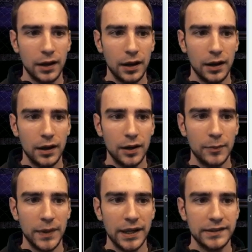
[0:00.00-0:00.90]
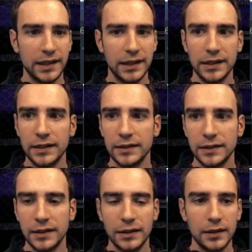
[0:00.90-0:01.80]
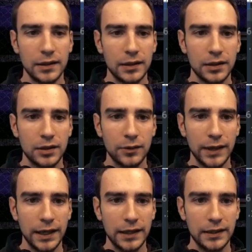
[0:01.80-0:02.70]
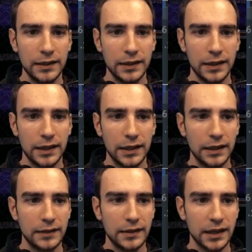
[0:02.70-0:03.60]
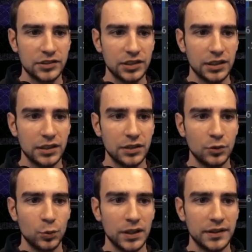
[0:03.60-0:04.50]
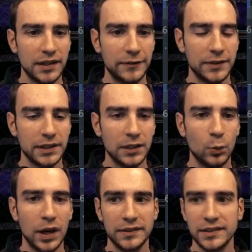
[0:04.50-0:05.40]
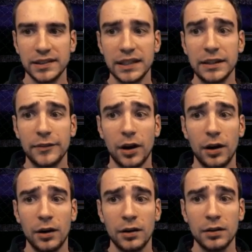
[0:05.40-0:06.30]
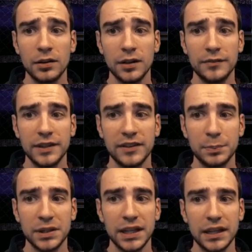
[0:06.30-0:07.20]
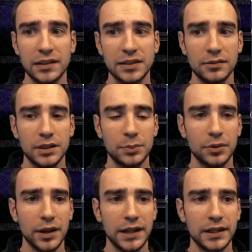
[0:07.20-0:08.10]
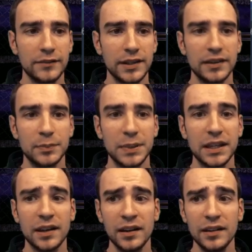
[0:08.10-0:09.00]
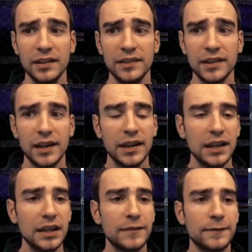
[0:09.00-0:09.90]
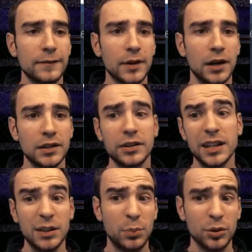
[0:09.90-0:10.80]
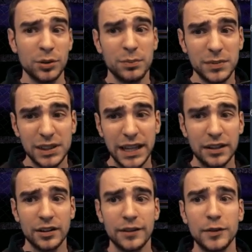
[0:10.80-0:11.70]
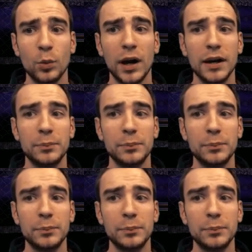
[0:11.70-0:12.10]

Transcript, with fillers: um, and then go ahead and actually you will definitely want to leave all of these blank. Don't import any of these because if uh, you can import them later if you want,